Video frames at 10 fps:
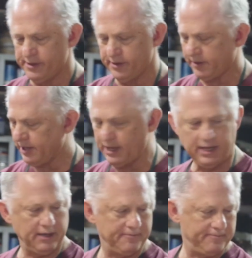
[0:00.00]

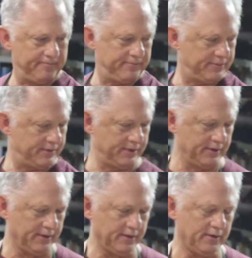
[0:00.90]
Okay,
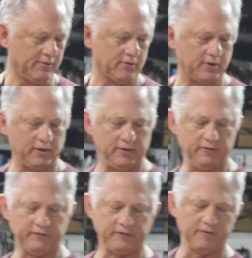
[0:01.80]
we're going to
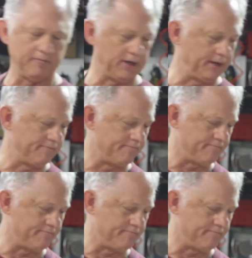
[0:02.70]
do some